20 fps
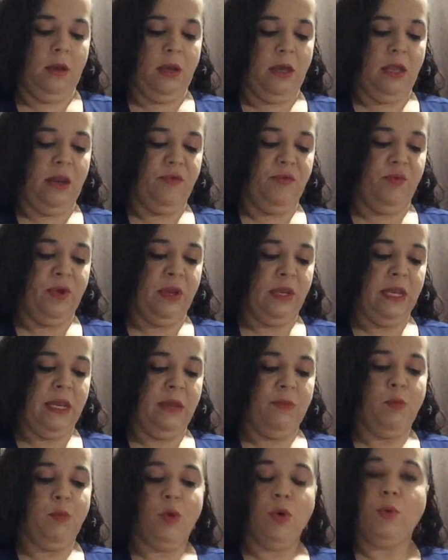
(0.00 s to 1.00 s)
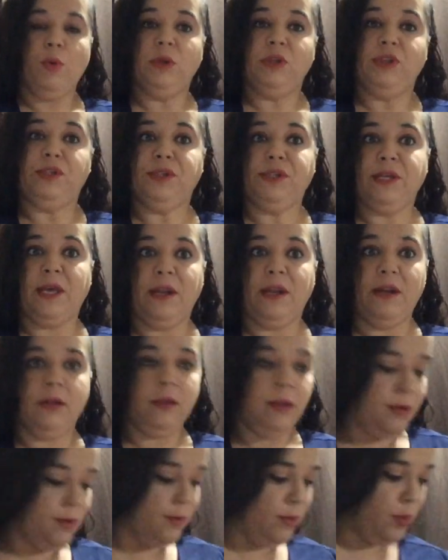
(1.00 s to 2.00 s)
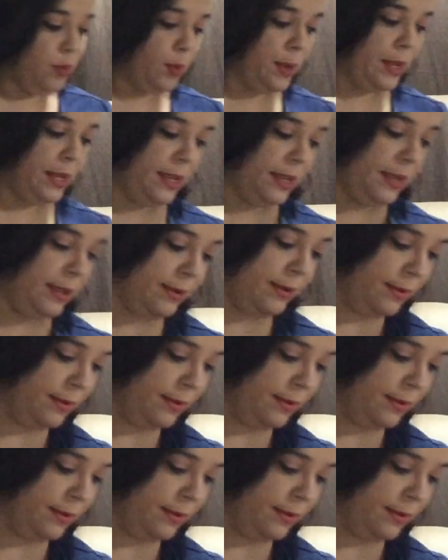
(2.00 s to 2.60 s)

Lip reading: and if we need more we'll just cut it along the way.